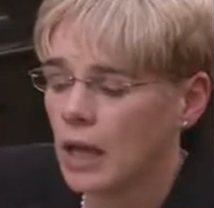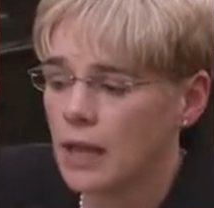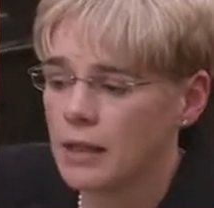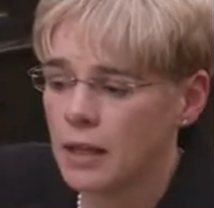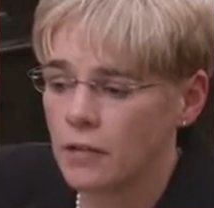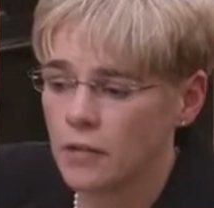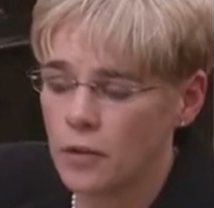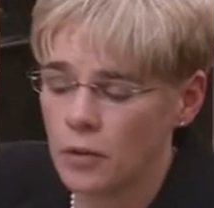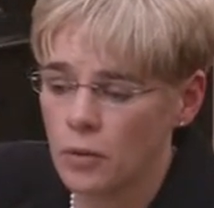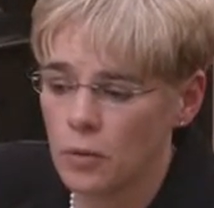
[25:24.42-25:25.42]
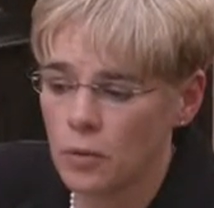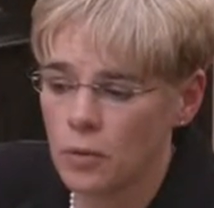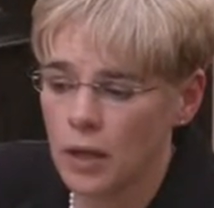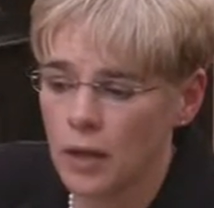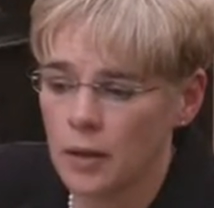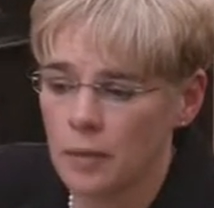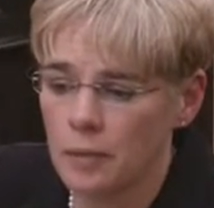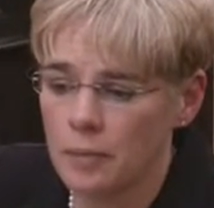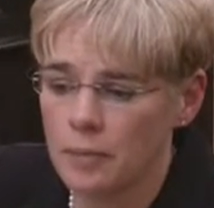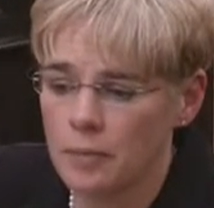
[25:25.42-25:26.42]
I think if you
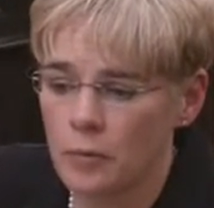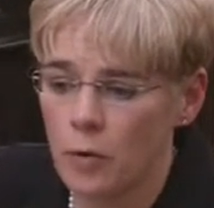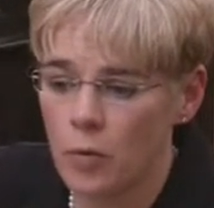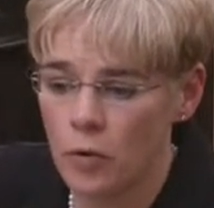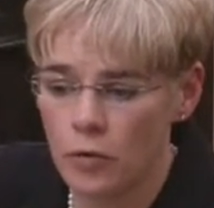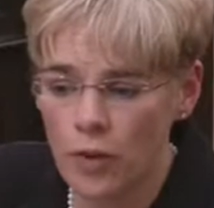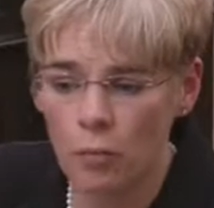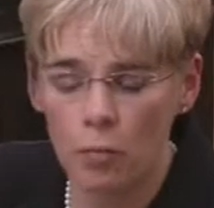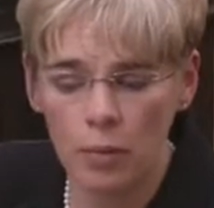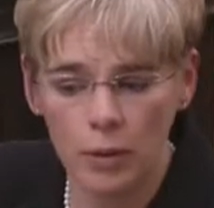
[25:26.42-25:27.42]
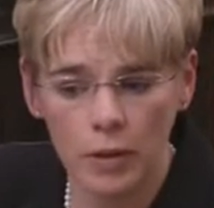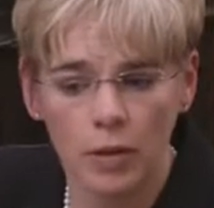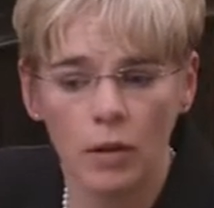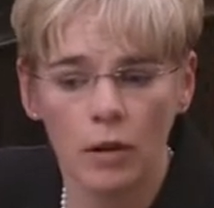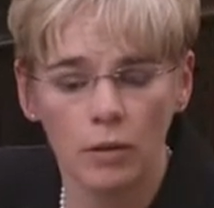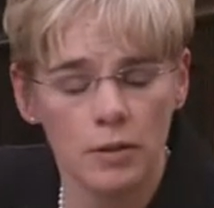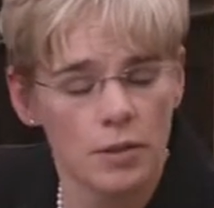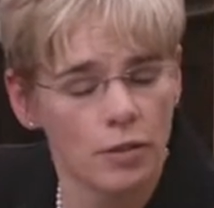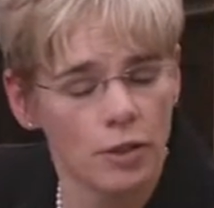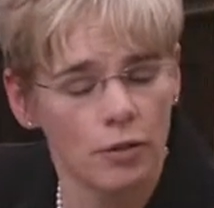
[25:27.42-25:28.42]
remove $1 billion
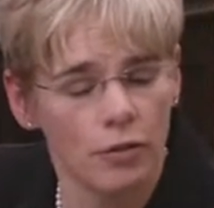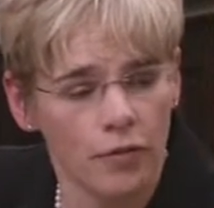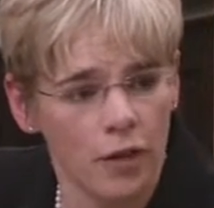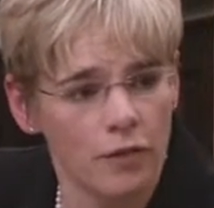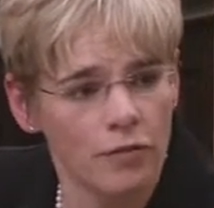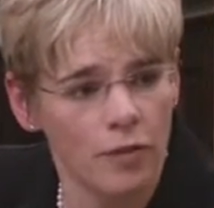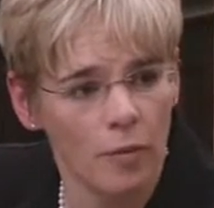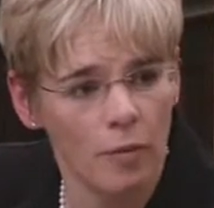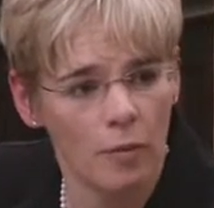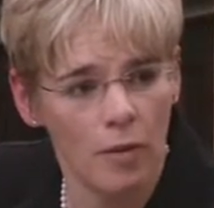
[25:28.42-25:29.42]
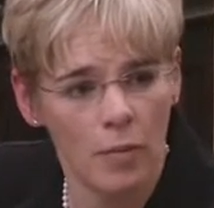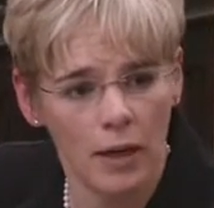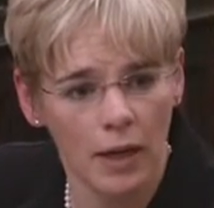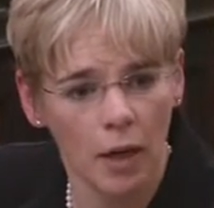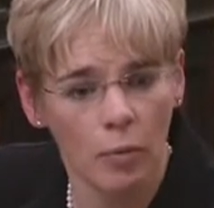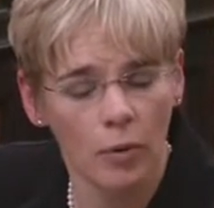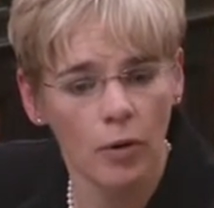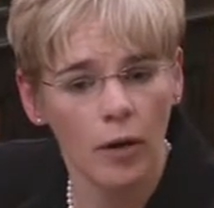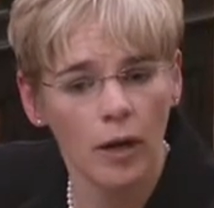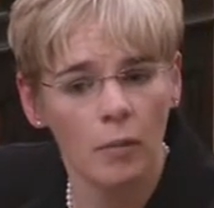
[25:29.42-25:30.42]
in general fund from the Medi-Cal
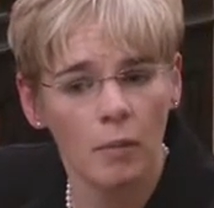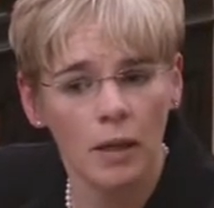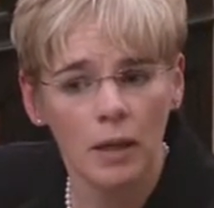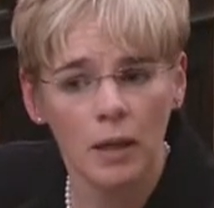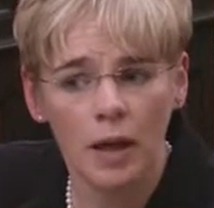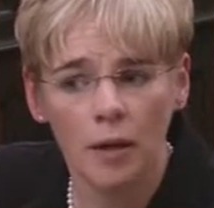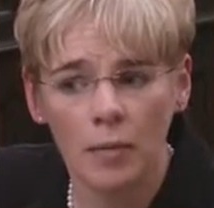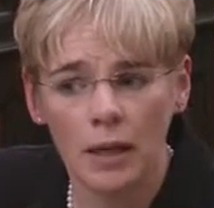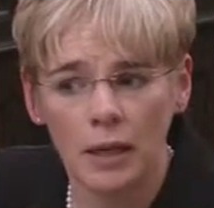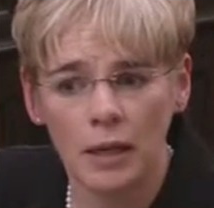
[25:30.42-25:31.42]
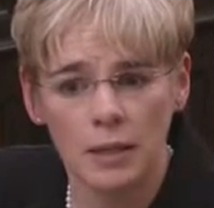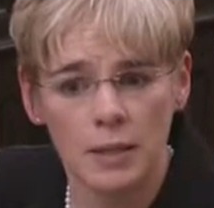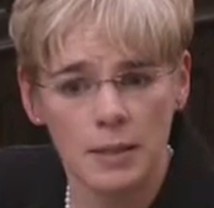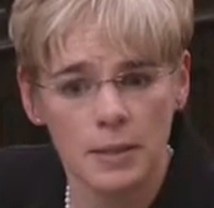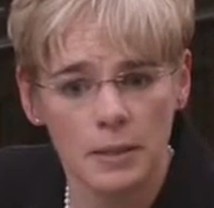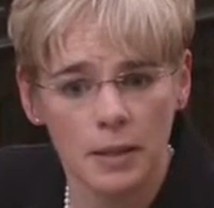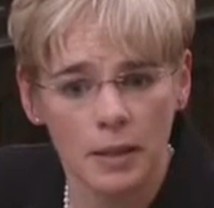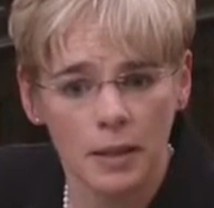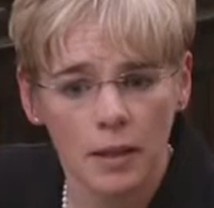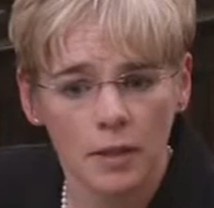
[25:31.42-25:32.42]
program, it gets,
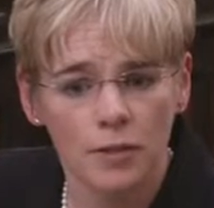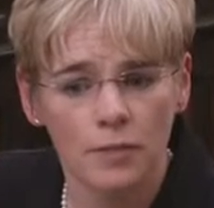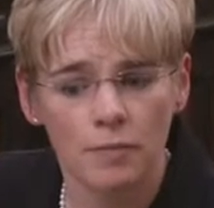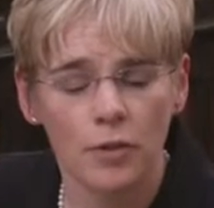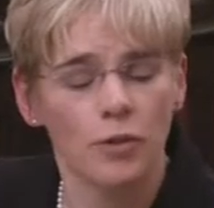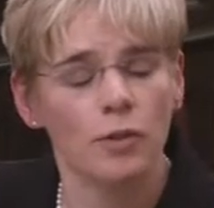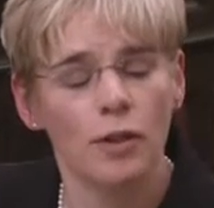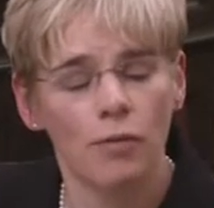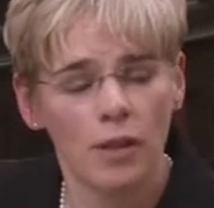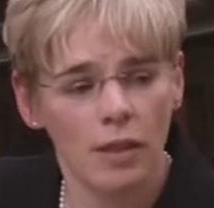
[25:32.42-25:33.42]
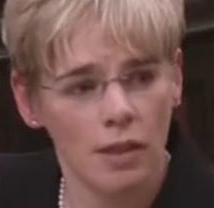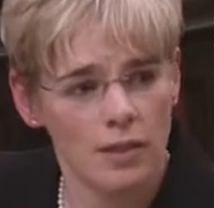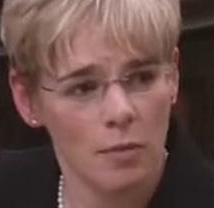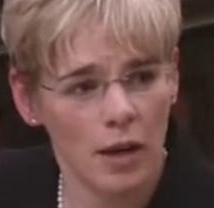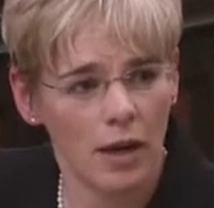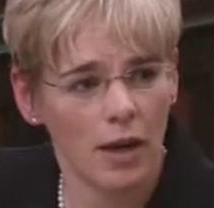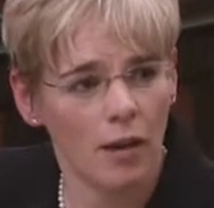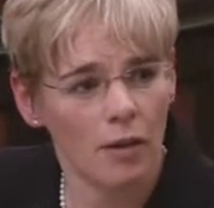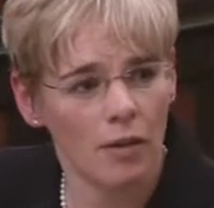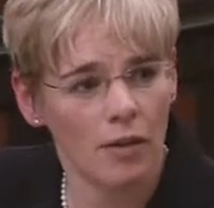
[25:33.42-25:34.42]
there's only 3 things in
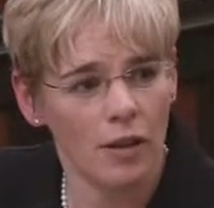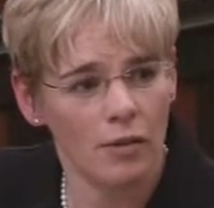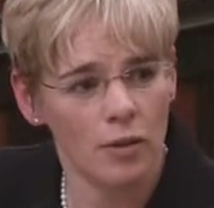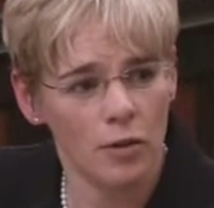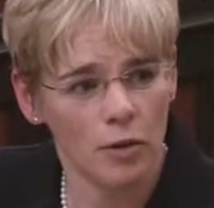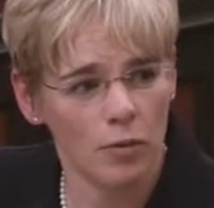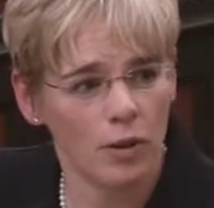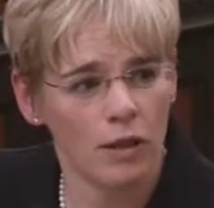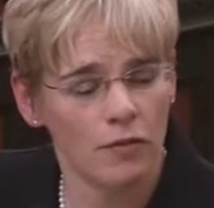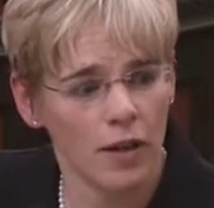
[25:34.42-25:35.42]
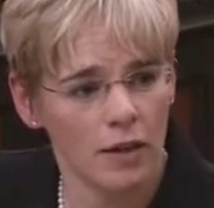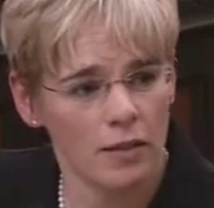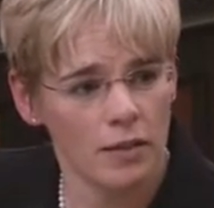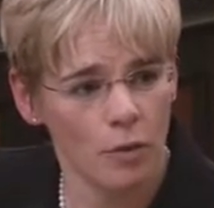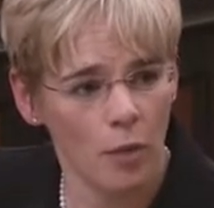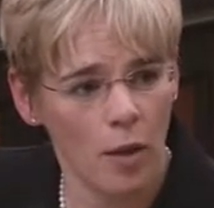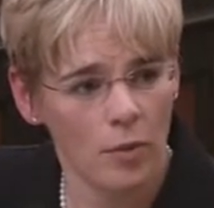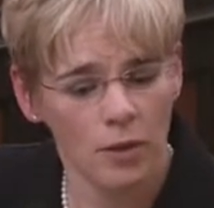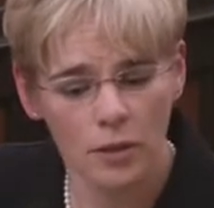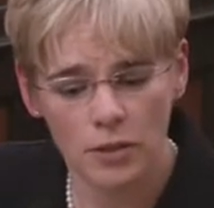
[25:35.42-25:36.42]
Medi-Cal that you can really affect. So
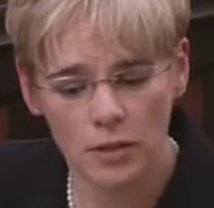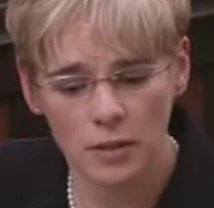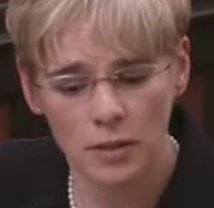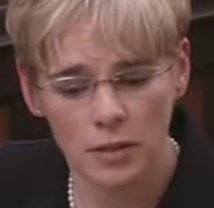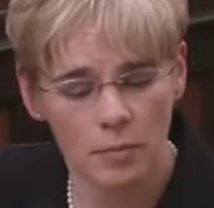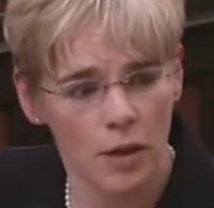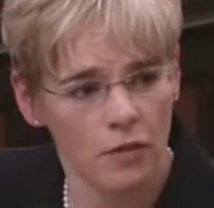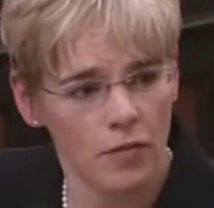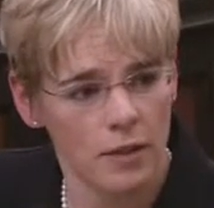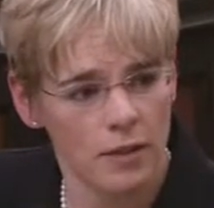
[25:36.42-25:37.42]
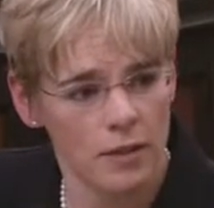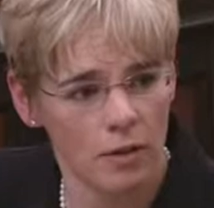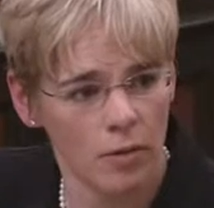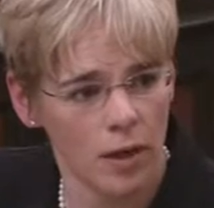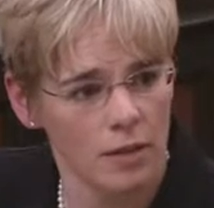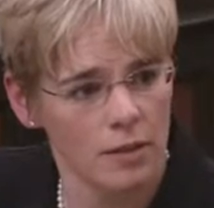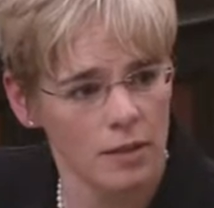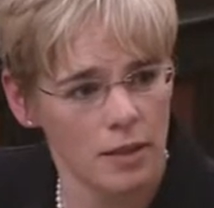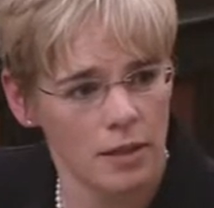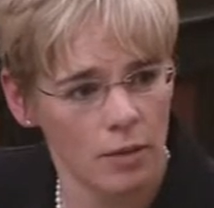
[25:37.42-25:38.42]
populations, benefits, and
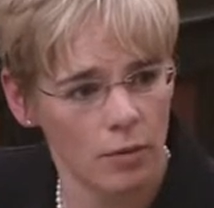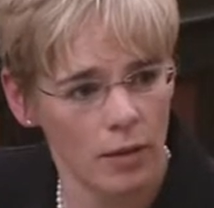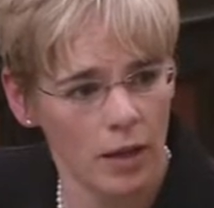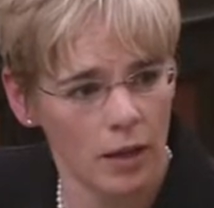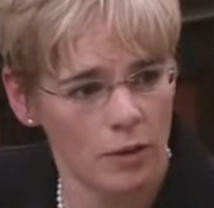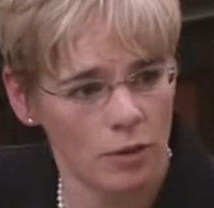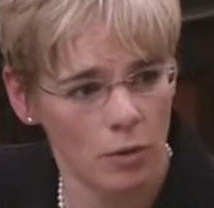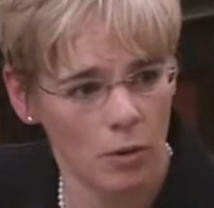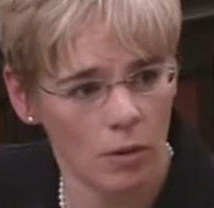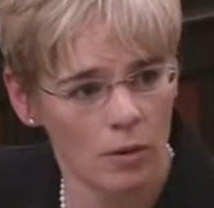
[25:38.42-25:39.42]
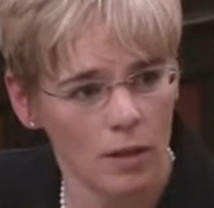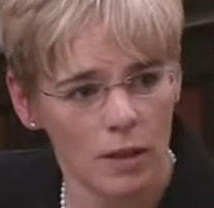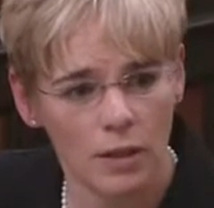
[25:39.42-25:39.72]
rates. It's a 3-legged stool.